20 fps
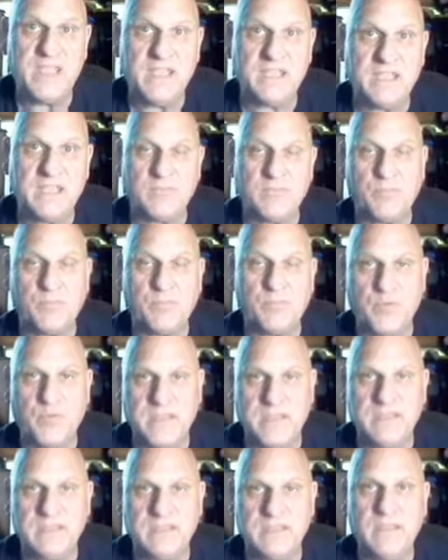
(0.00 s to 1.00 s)
is for
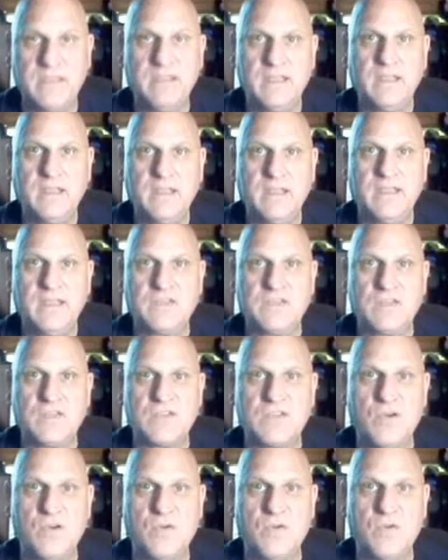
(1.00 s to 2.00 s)
print.
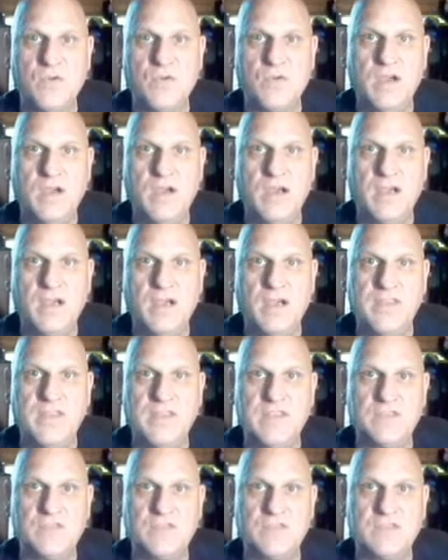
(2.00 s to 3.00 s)
So they
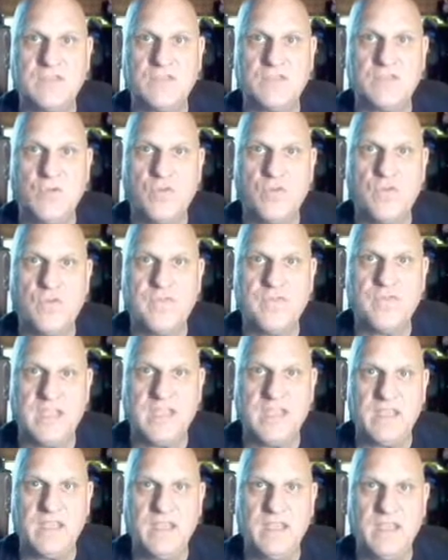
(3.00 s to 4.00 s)
use Control
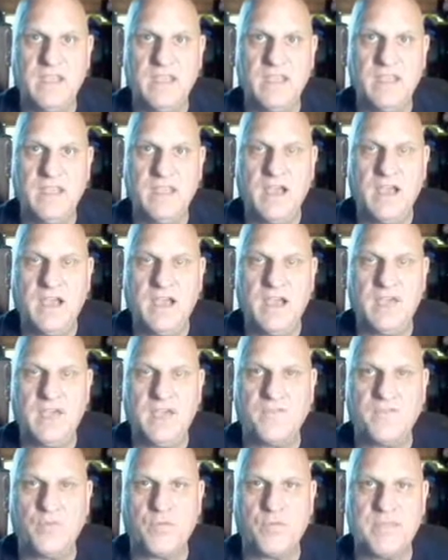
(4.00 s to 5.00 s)
V
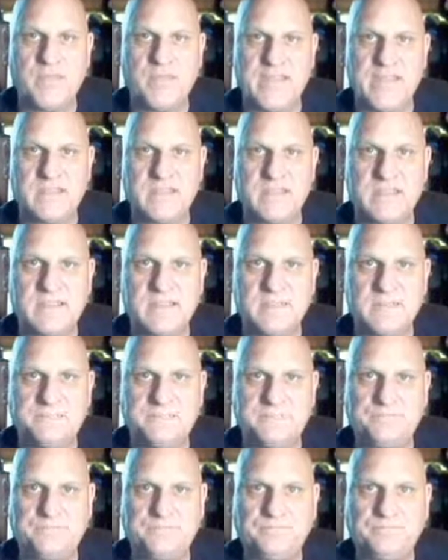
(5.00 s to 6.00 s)
for paste.
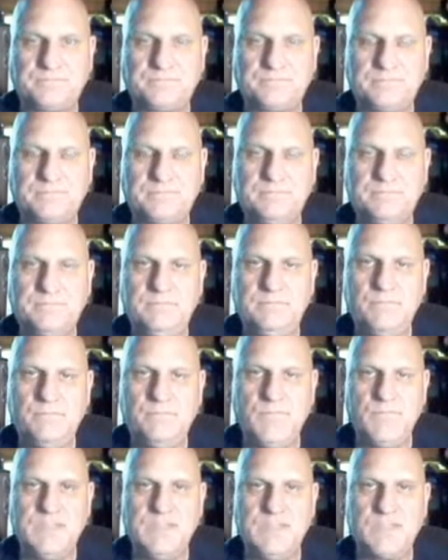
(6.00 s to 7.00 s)

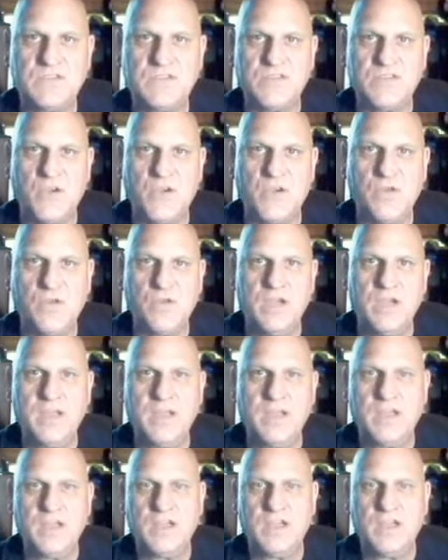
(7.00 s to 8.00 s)
So
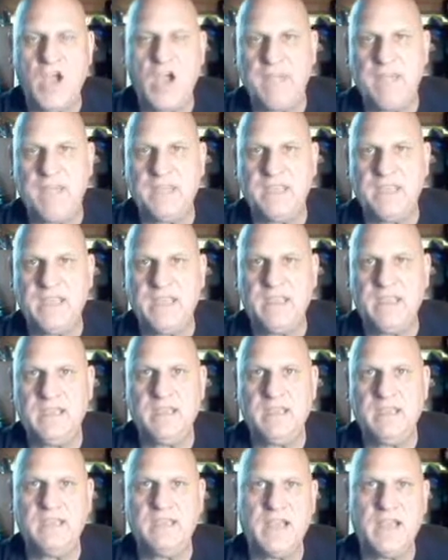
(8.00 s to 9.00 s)
copy,
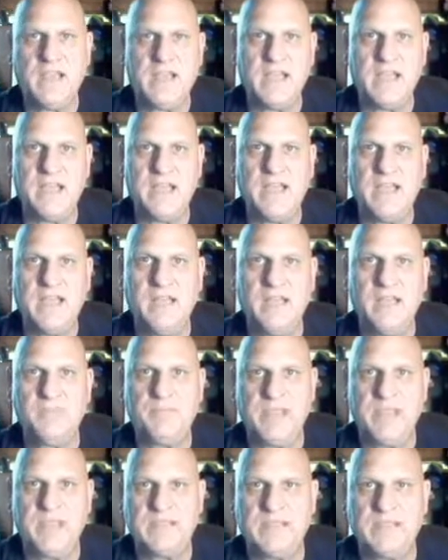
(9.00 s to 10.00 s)
cut, and
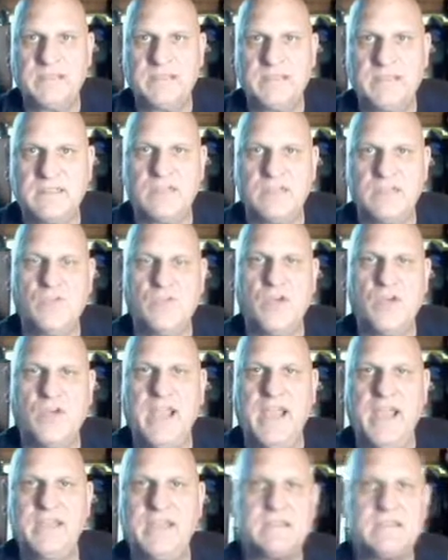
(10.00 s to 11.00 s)
paste. Control
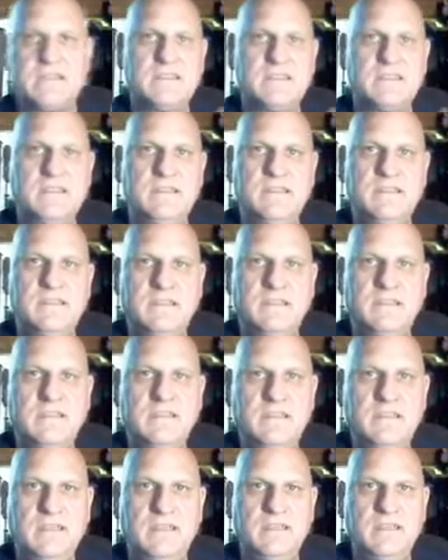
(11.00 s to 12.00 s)
X
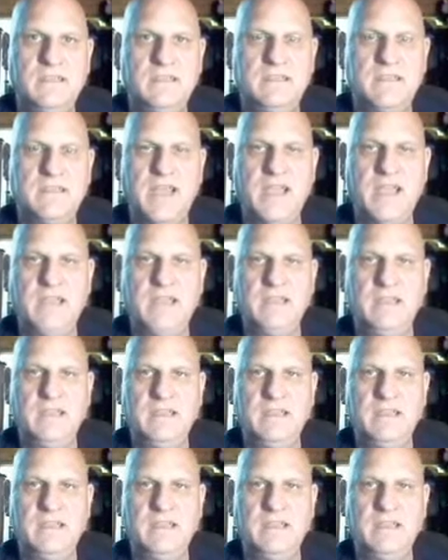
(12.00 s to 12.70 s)
is cut,